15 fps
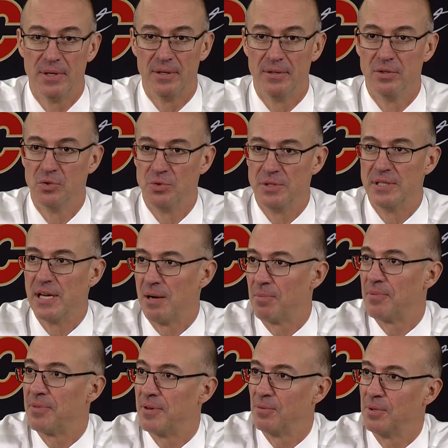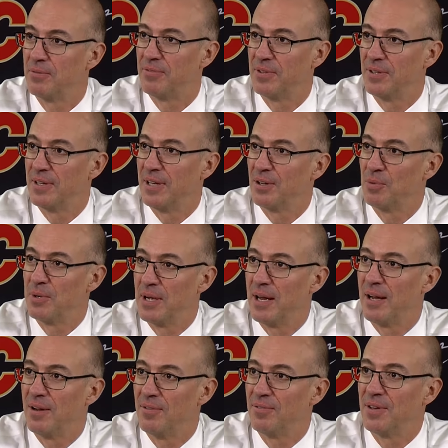new depth that we feel like we
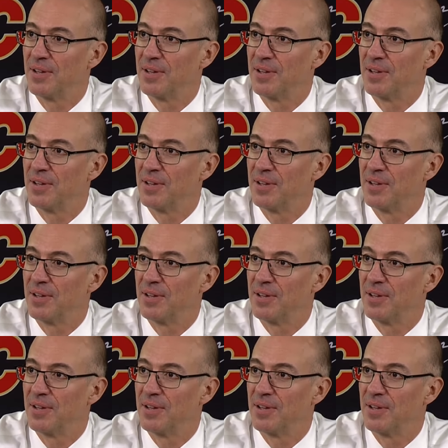have.